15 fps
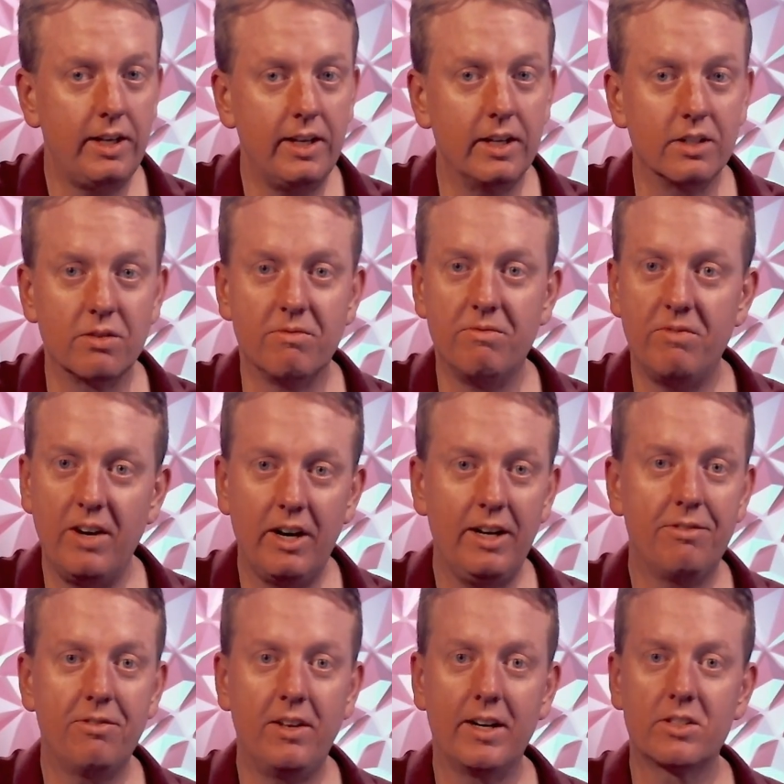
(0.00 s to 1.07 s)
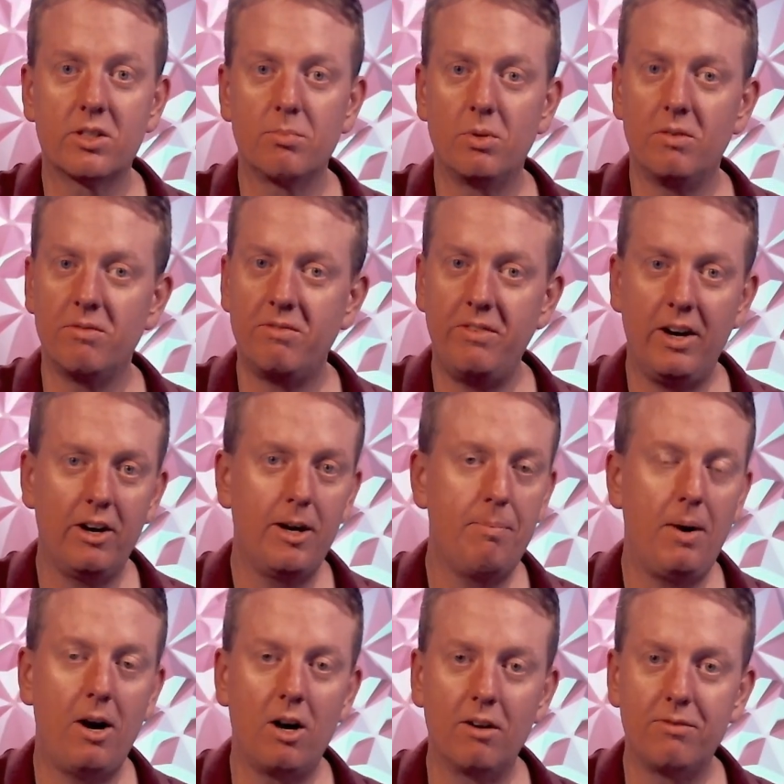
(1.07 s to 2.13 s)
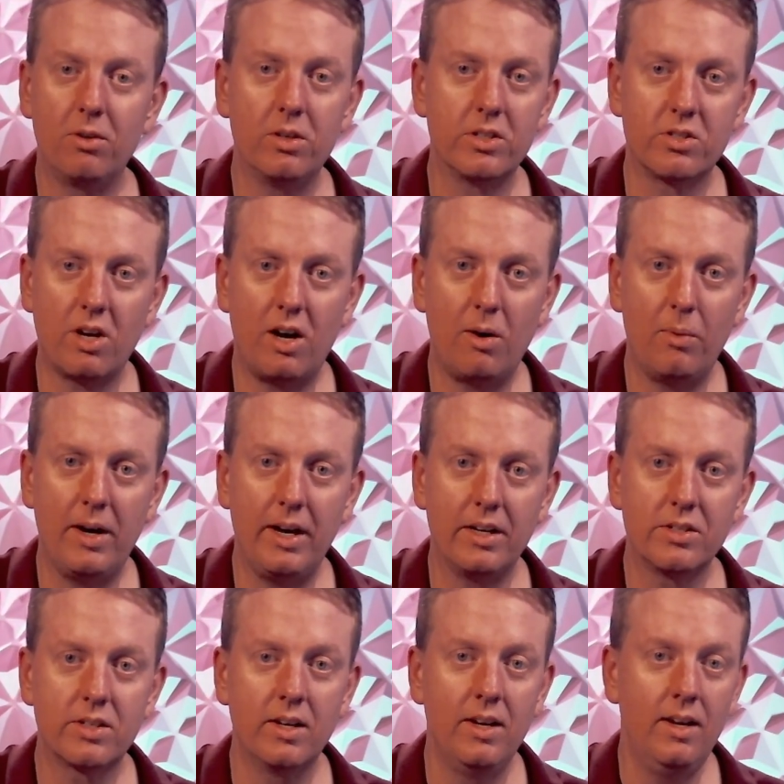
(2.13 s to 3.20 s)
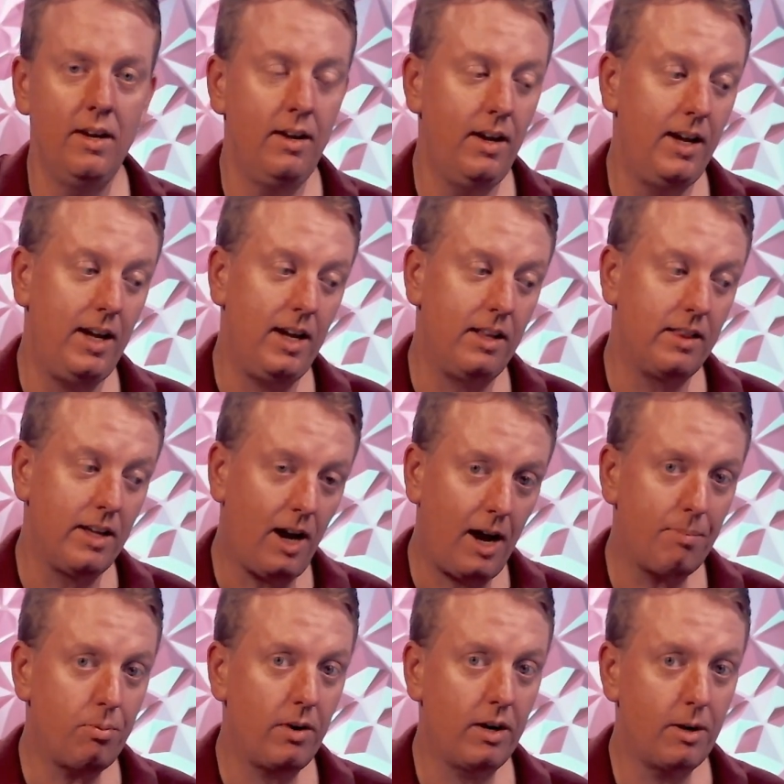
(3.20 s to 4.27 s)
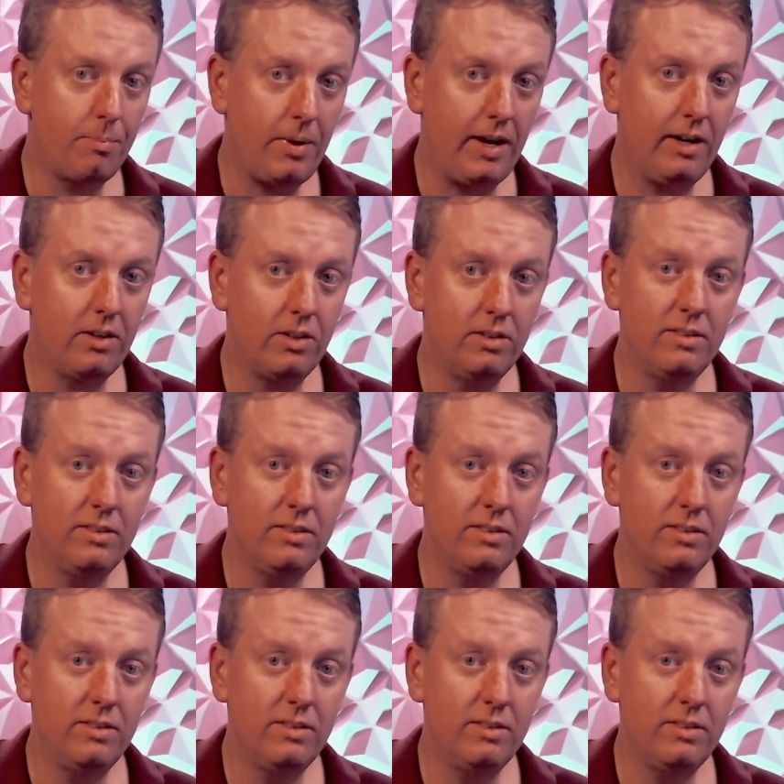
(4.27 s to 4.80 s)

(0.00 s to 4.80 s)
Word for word: is very flexible, very powerful as always, and the operator panel